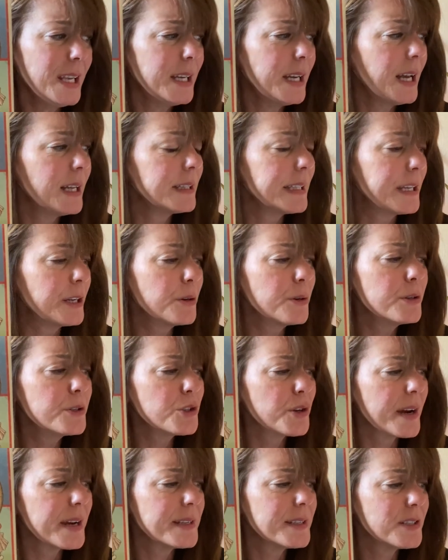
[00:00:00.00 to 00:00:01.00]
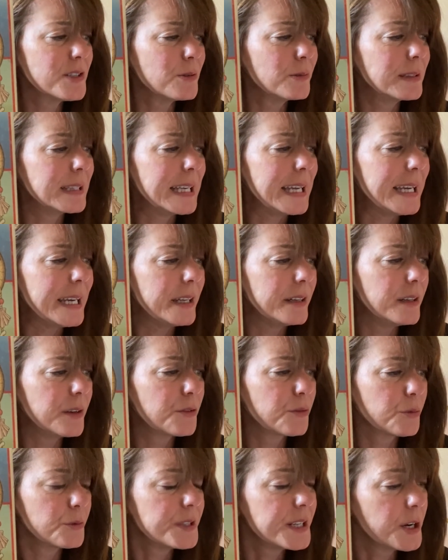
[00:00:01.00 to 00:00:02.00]
A leader who tries to lead
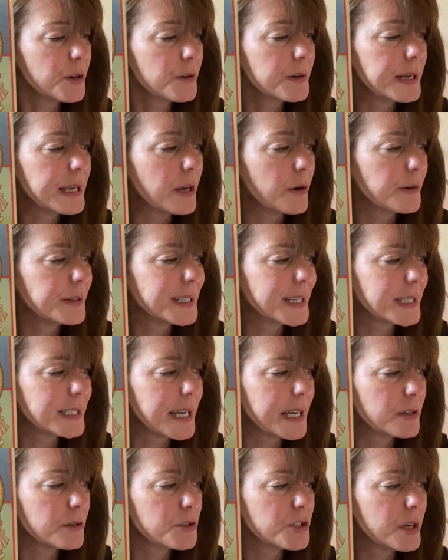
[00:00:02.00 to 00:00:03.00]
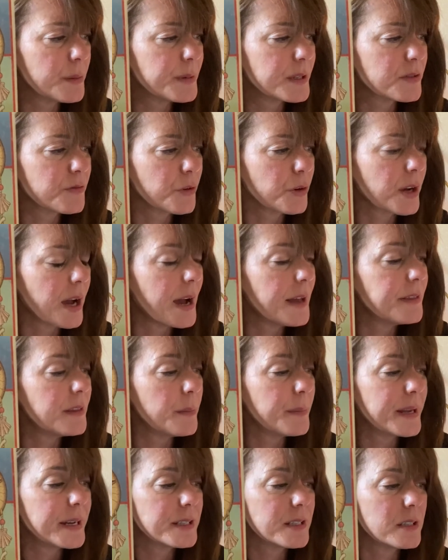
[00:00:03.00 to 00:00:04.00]
through tyranny or dictatorship has forgotten the
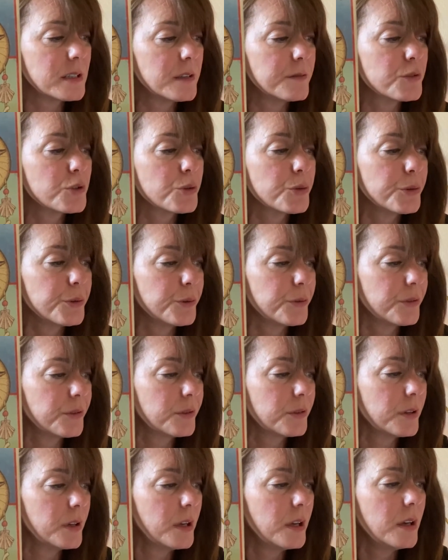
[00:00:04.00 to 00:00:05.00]
medicine of truth.